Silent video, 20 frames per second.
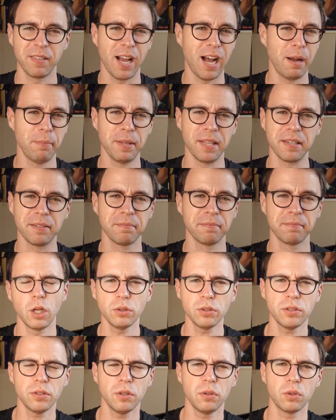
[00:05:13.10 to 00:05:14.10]
I'm in.
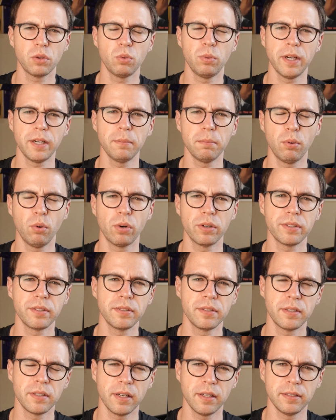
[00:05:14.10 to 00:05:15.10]
Also, quite
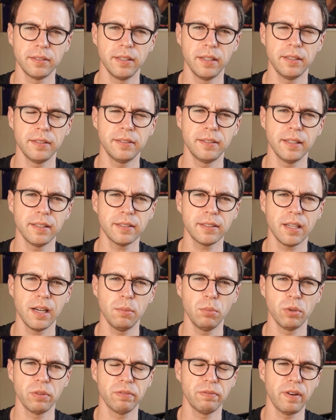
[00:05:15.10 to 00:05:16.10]
important, uh, it does
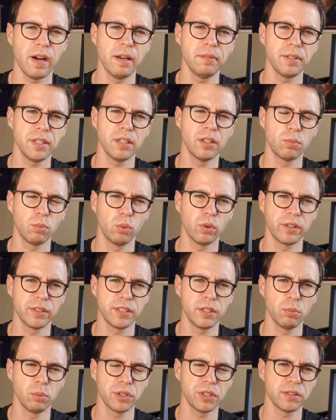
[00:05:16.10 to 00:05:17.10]
come with five-year
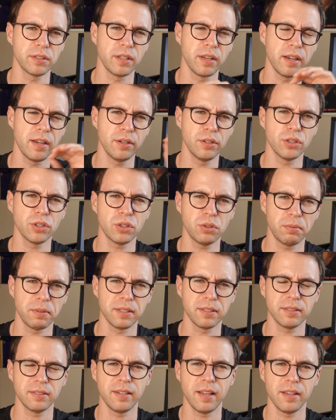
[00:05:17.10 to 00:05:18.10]
warranty, which is the industry
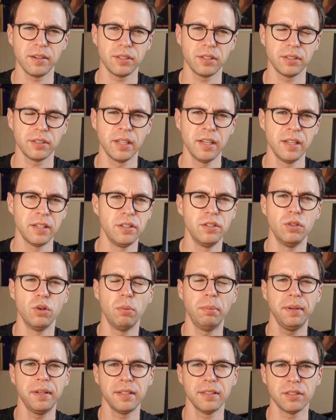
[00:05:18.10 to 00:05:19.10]
standard.
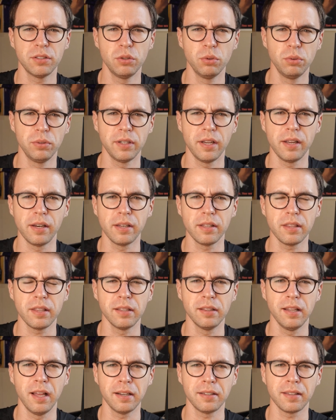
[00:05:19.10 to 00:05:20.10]
Nobody's doing
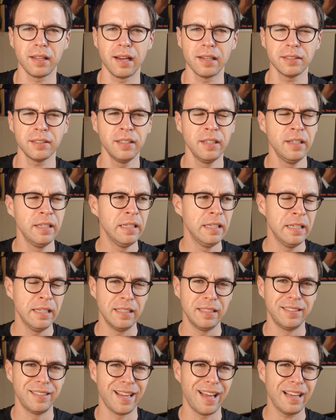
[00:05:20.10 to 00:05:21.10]
anything like that.
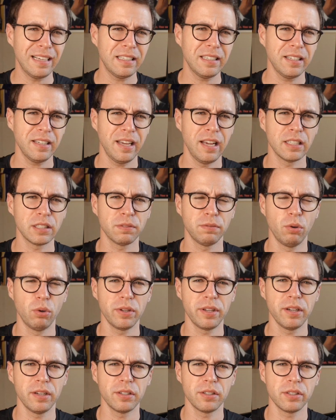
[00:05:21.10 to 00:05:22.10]
NEC has four
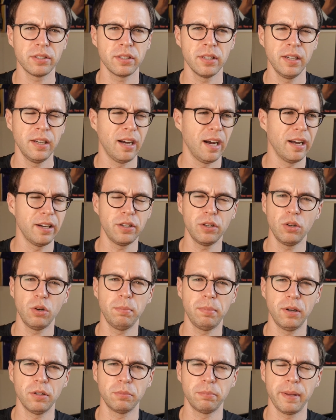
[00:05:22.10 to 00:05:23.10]
years. I don't know
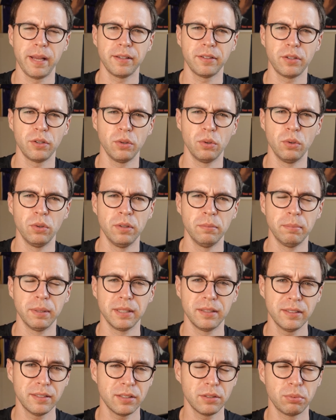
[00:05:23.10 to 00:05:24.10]
about BenQ,
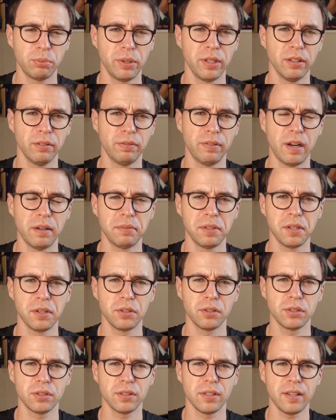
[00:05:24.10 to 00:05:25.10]
but this is real five
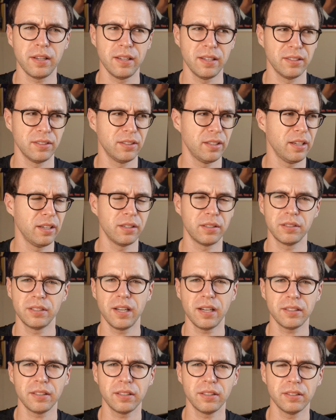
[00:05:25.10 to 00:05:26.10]
years, and their
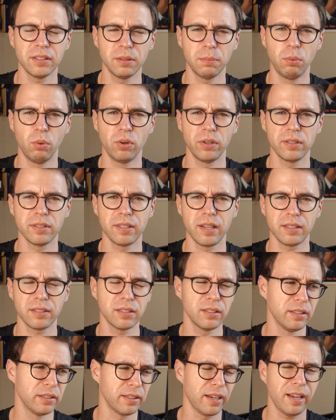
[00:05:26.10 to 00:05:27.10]
technical support is excellent.